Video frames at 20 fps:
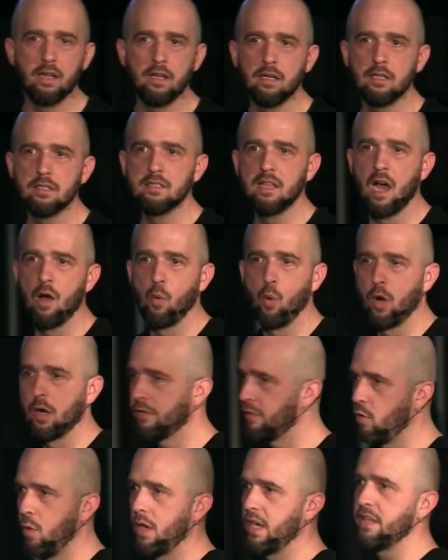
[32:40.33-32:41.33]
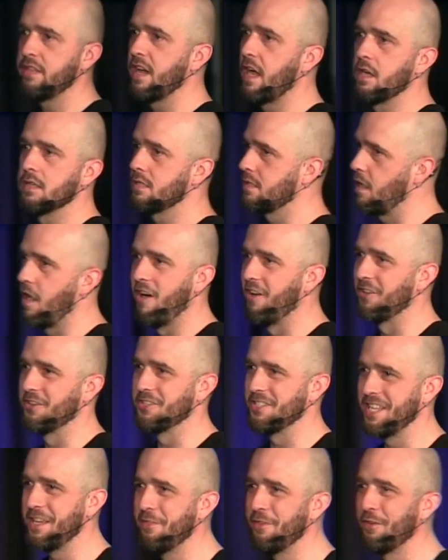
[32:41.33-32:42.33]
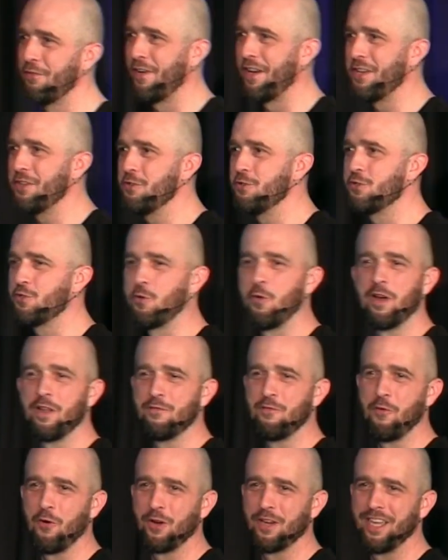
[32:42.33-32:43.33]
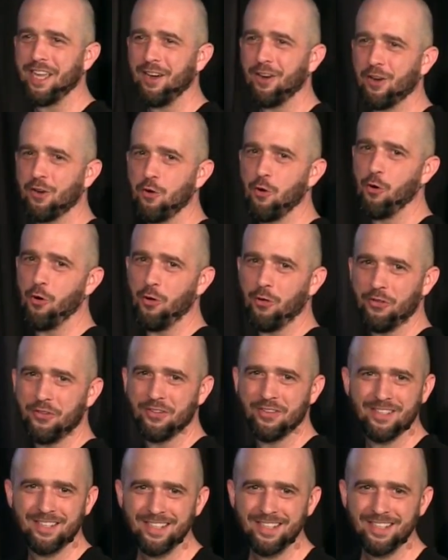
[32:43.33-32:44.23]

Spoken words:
it is not worth $20,000, even if I use 24 karat gold.